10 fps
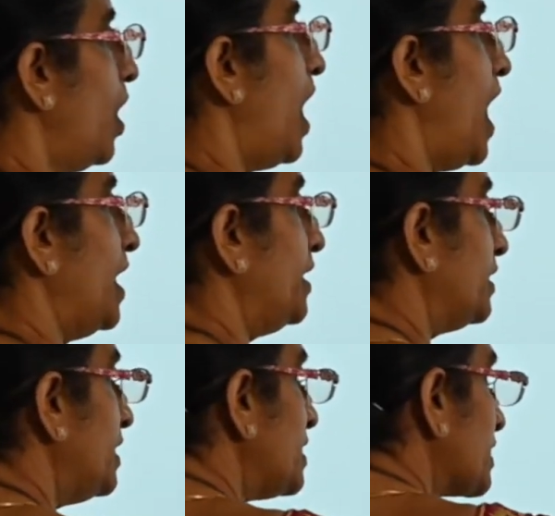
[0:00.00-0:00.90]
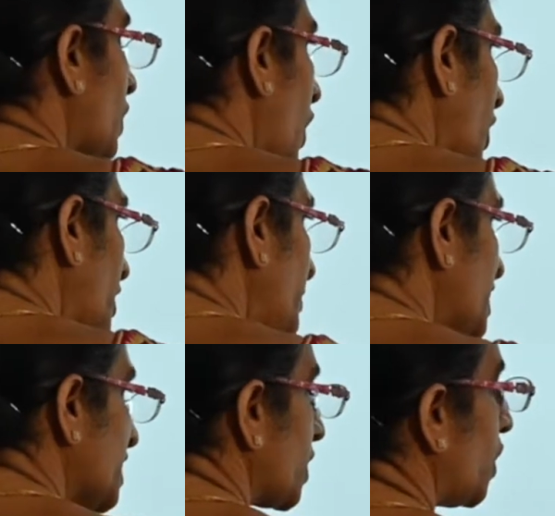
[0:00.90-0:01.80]
and this column
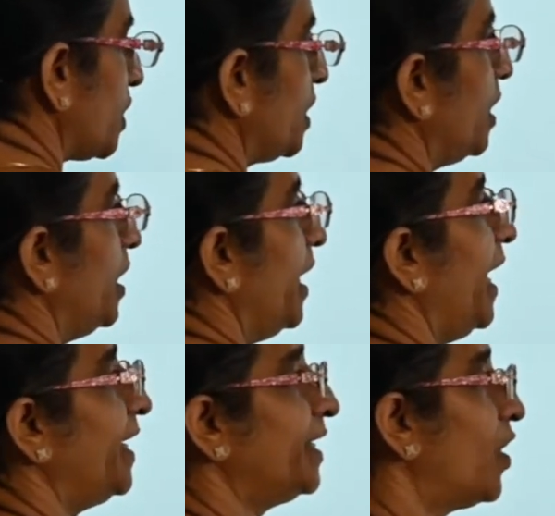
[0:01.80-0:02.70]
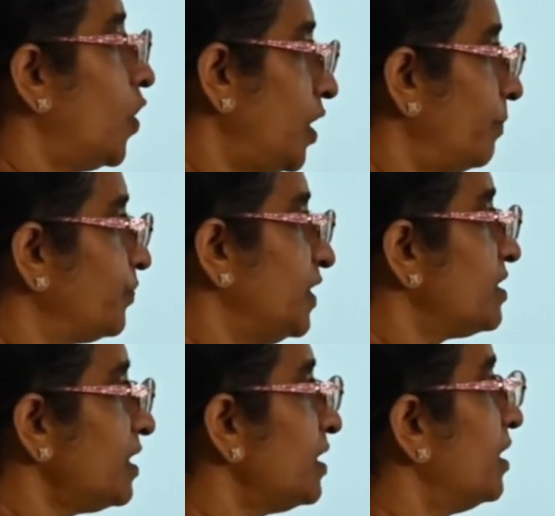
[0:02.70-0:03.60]
is called head column. Is
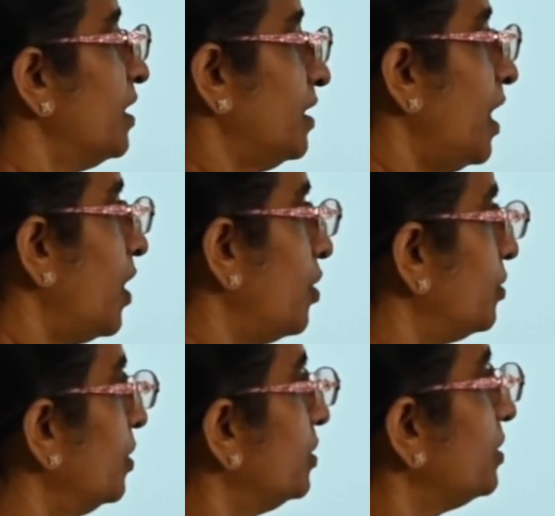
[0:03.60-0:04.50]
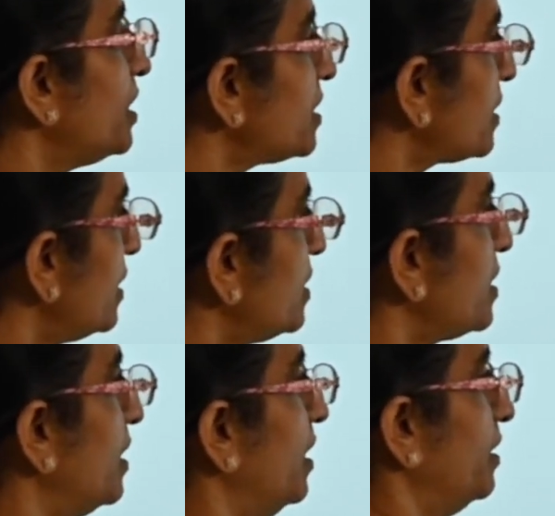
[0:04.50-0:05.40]
it? Now this
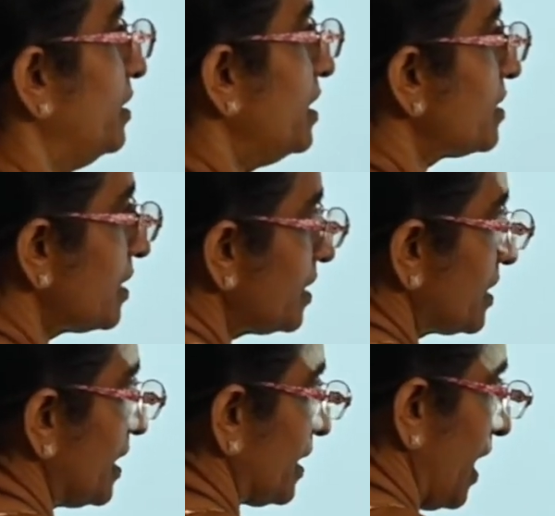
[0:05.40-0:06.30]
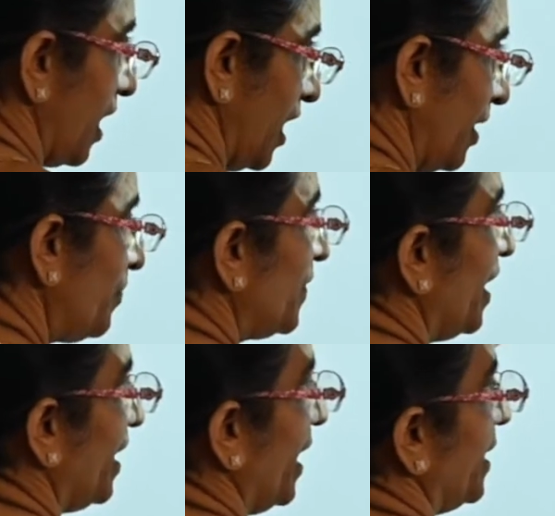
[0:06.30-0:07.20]
is the column
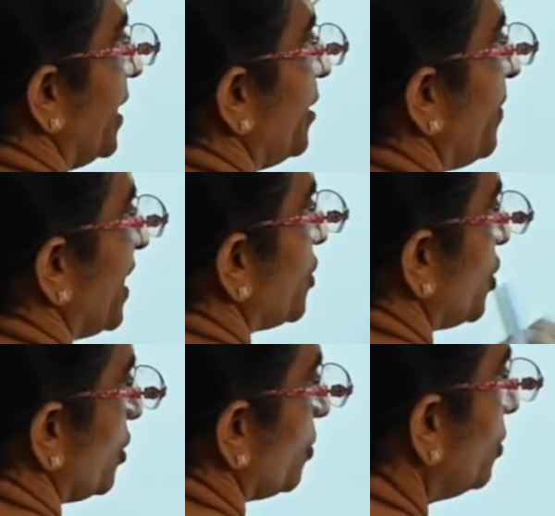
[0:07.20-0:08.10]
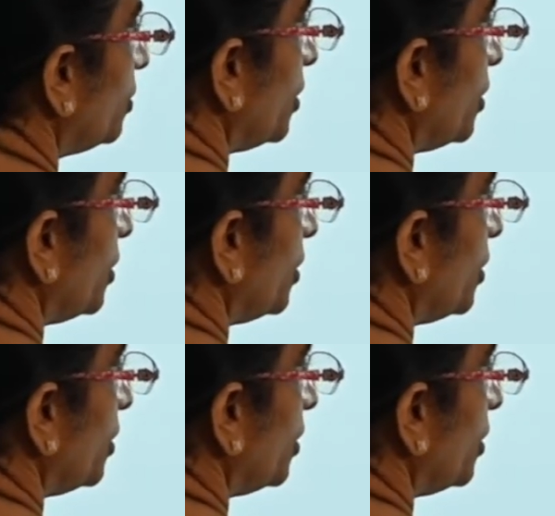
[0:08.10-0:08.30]
headed by 0.